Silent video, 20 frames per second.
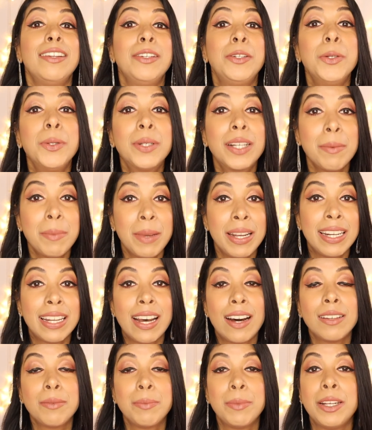Do comment
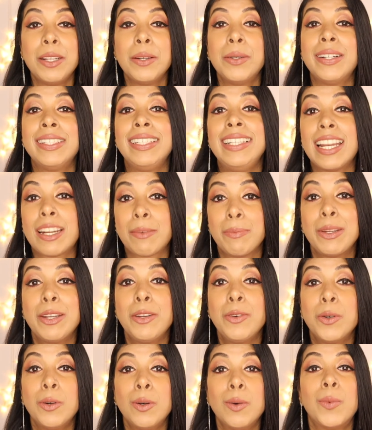down below and let
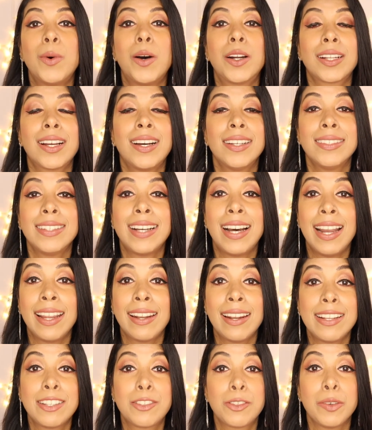me know what are the
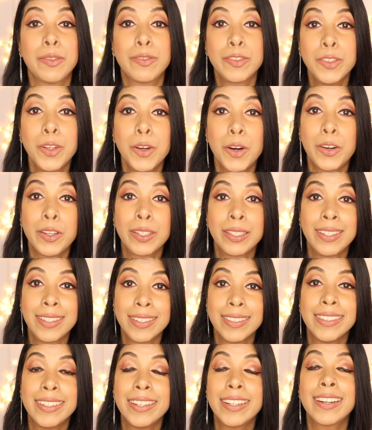highlights of your
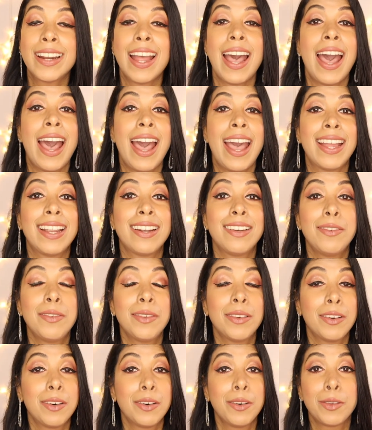year, and
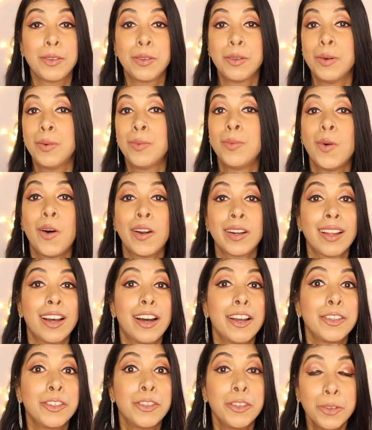you know, what
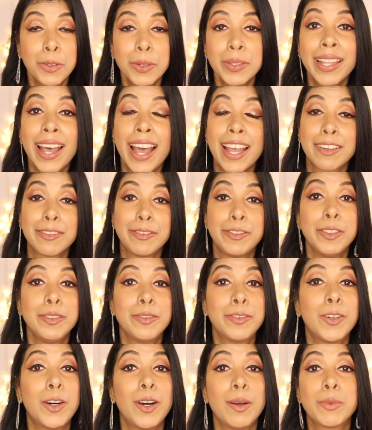are you
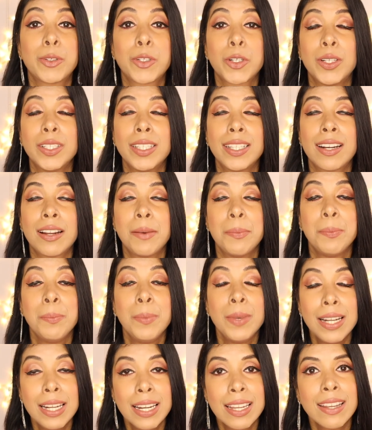thankful for. I'm sure there are
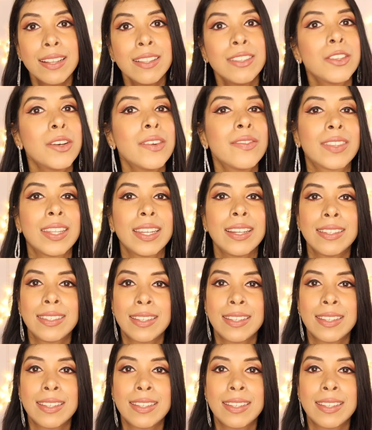millions of things